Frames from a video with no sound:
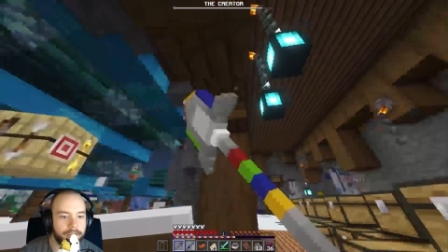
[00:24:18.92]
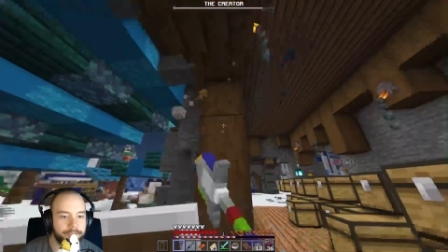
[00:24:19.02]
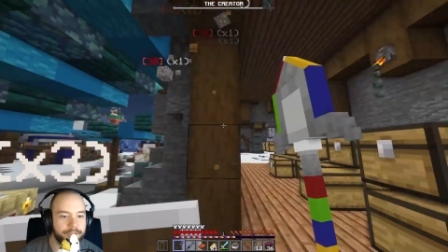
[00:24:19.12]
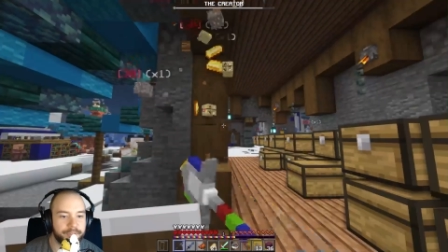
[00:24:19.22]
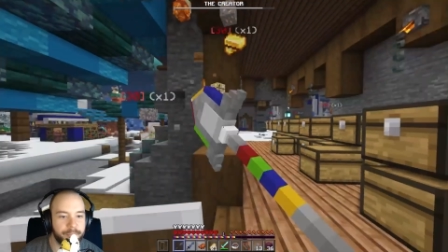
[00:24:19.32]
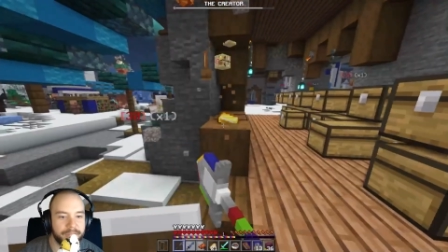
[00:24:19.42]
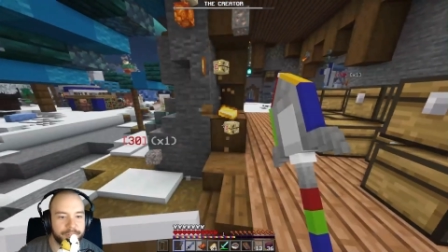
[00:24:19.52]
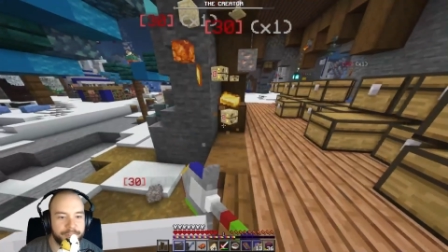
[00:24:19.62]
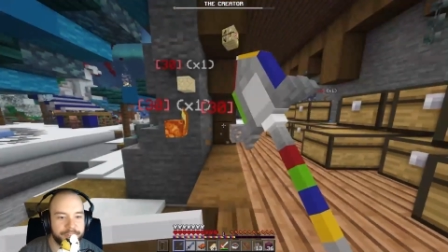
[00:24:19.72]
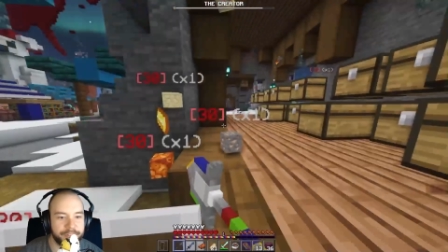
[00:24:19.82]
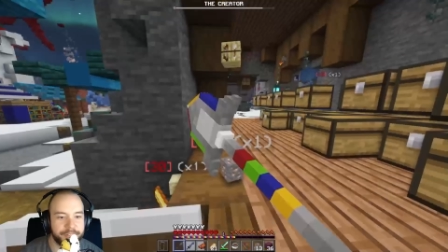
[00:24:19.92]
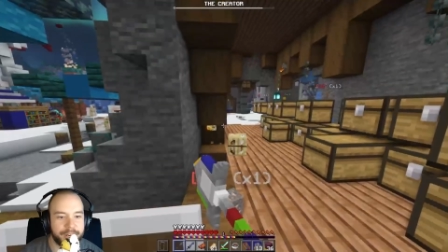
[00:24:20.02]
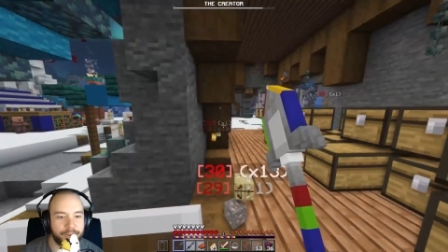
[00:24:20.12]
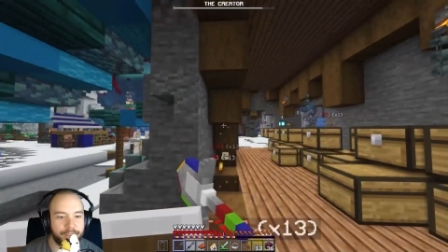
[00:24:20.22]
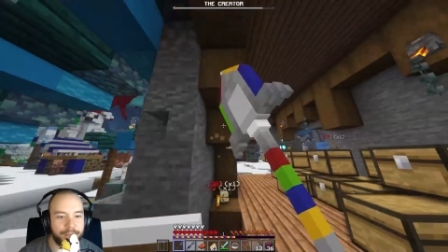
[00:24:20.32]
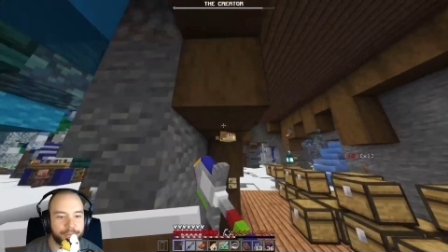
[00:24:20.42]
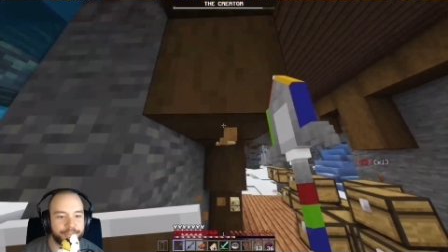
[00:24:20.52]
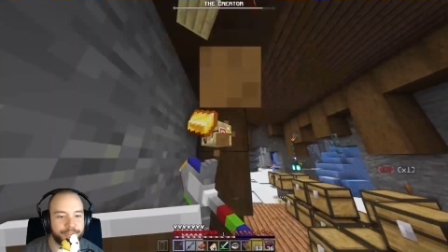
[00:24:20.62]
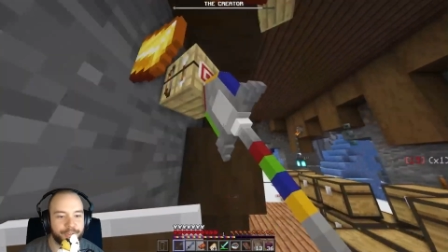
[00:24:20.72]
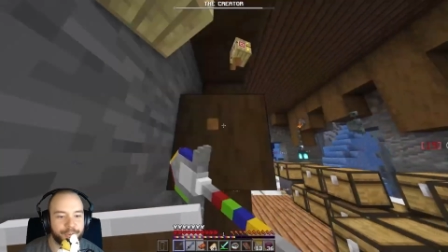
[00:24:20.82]
I've dismantled this entire house
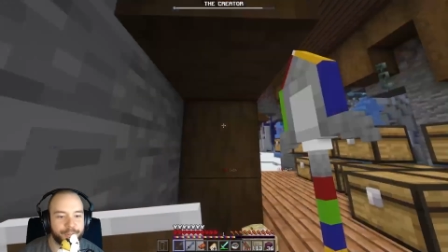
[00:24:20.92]
to turn